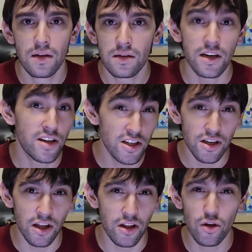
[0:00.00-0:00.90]

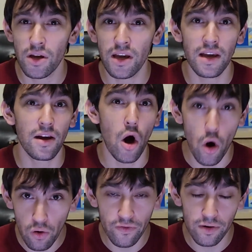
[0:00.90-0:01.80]
Additionally, looking
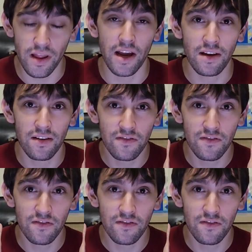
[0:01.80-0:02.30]
over, like